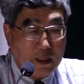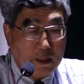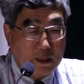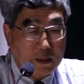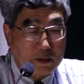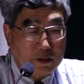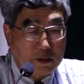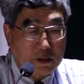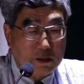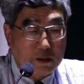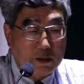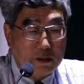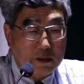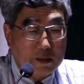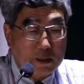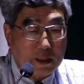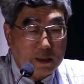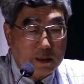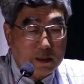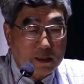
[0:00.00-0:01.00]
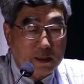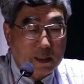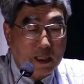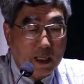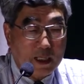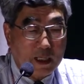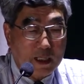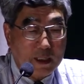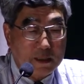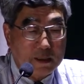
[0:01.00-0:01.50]
through that
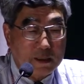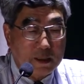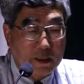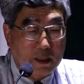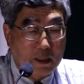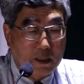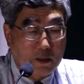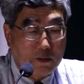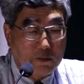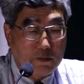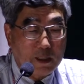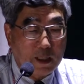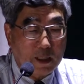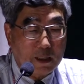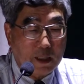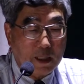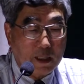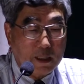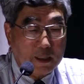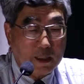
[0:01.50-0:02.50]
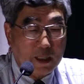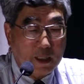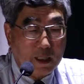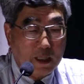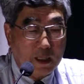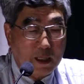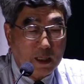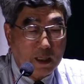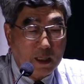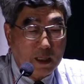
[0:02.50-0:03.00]
knowledge, we are getting
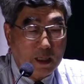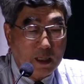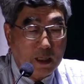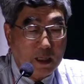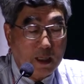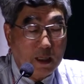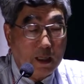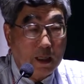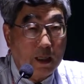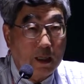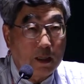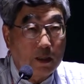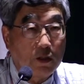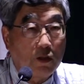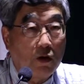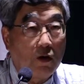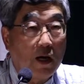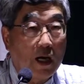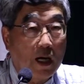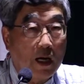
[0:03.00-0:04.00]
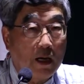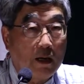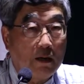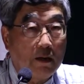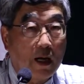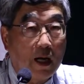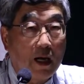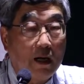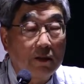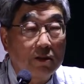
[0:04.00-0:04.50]
know-how
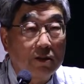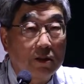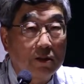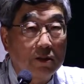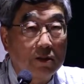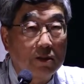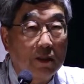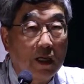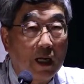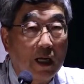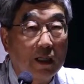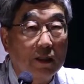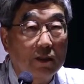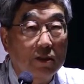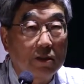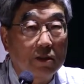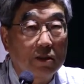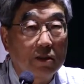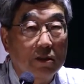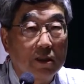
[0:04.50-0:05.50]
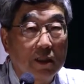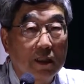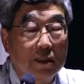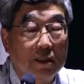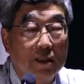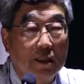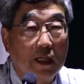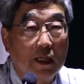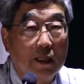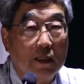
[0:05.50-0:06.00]
how to handle this
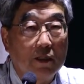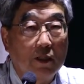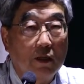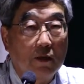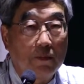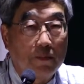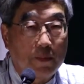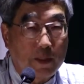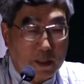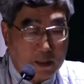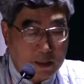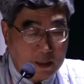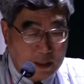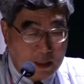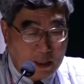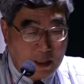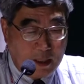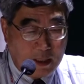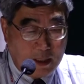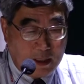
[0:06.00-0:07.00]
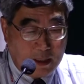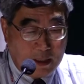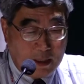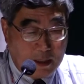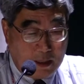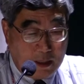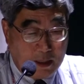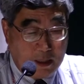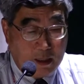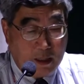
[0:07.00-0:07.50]
kind of the
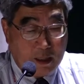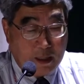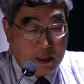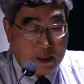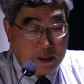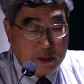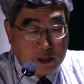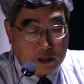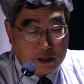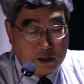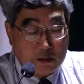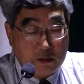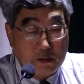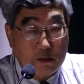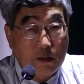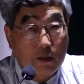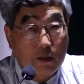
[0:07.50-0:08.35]
issue